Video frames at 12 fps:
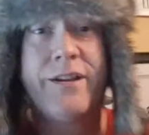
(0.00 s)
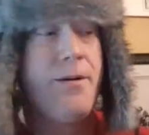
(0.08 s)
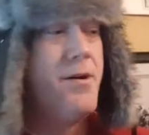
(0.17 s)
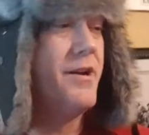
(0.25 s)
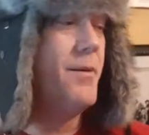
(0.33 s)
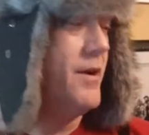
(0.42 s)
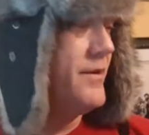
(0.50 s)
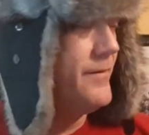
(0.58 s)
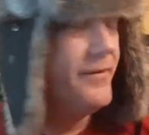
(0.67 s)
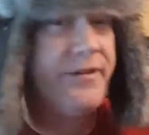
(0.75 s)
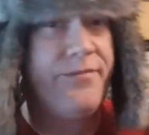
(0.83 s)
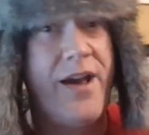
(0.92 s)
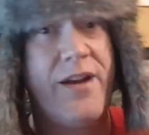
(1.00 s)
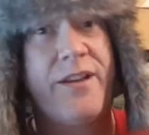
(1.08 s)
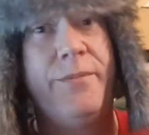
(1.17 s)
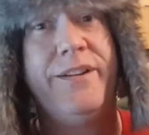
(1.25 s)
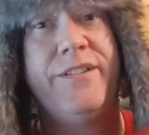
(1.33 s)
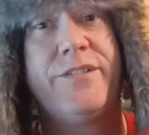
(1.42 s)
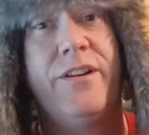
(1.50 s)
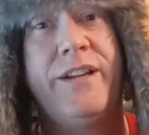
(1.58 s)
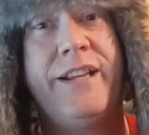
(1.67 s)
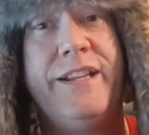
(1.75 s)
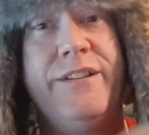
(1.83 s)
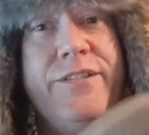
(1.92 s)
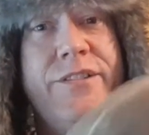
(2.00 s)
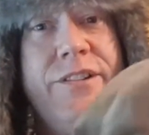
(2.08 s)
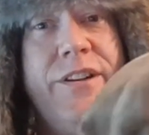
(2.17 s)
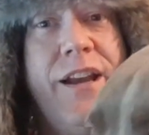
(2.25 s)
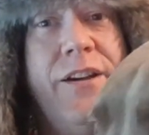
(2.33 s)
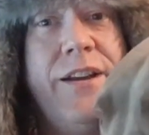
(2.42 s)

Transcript: Come on. The vinyl community's starting to get used to you now.